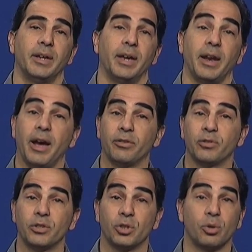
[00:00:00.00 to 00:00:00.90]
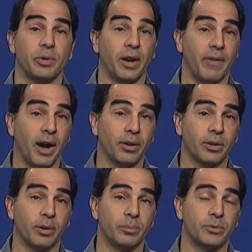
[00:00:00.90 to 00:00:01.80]
and how such creative
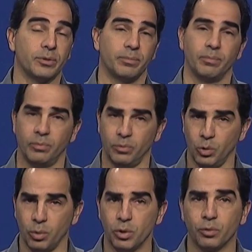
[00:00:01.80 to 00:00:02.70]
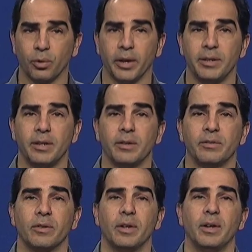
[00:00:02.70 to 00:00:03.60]
outcomes, new and useful ideas,